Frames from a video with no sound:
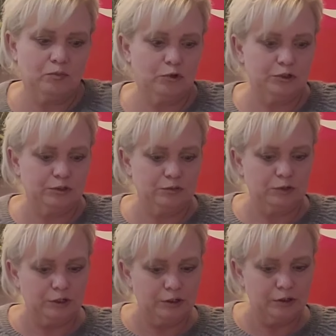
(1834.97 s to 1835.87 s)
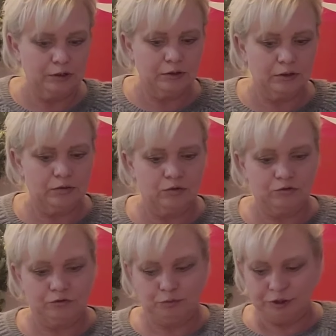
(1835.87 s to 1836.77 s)
Press them down. I don't know
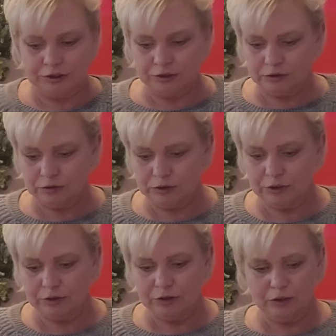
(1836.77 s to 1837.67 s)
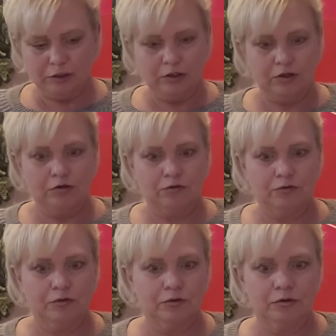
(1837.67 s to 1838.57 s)
if I press those down good enough.
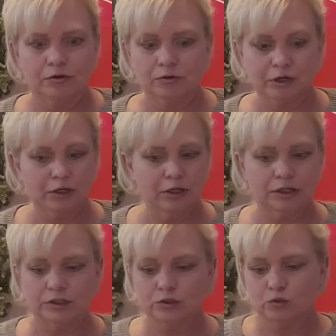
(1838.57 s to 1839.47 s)
Okay, guys,